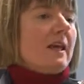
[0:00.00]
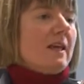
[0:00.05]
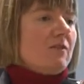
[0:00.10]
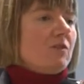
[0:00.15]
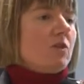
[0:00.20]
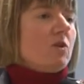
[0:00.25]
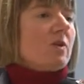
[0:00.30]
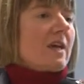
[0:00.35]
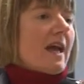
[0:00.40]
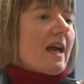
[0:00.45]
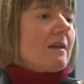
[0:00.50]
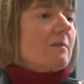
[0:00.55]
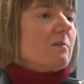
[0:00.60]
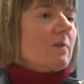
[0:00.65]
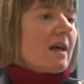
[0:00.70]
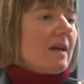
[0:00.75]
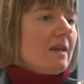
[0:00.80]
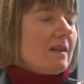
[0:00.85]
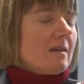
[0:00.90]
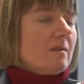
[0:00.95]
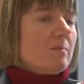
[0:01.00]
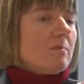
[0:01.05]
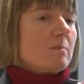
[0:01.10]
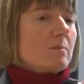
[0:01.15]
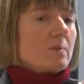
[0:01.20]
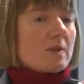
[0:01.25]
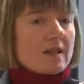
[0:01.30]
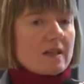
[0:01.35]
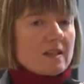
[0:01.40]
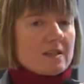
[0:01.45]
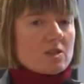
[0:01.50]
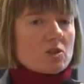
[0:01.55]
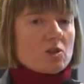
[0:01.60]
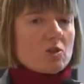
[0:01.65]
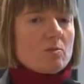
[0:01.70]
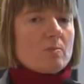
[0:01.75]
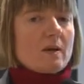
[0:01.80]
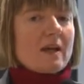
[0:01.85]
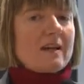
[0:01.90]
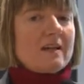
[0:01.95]
if you can pay them, please
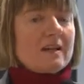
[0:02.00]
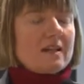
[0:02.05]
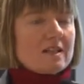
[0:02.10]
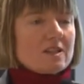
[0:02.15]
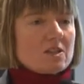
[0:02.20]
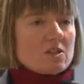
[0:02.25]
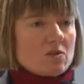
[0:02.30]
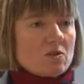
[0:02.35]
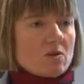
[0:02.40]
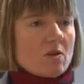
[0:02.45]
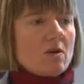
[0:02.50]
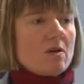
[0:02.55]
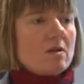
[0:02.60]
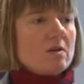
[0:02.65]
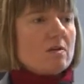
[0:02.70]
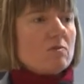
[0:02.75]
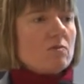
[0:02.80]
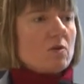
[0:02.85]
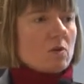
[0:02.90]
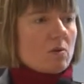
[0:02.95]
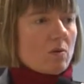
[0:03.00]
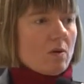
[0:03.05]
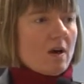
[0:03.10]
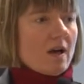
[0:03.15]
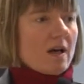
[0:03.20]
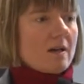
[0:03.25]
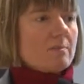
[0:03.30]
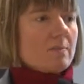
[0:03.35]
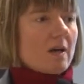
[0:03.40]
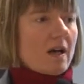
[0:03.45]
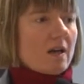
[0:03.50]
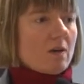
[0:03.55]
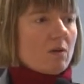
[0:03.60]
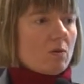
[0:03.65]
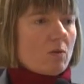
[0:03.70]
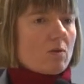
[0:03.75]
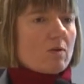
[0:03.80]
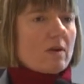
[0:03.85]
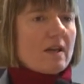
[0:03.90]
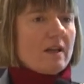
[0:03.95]
do. But it is not required by
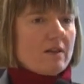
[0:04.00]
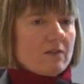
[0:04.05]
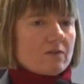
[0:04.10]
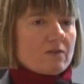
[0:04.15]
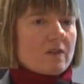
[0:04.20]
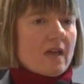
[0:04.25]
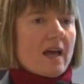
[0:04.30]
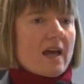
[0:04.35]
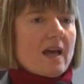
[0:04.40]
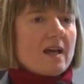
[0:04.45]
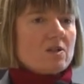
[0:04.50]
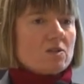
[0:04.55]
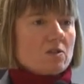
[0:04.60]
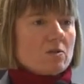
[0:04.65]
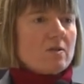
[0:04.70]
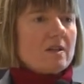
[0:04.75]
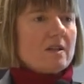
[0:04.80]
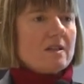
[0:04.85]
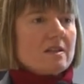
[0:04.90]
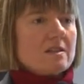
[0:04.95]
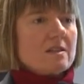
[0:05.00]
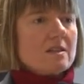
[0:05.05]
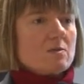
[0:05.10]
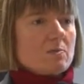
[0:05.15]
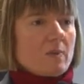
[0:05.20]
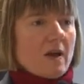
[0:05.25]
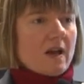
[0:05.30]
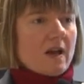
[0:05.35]
law if they are doing this as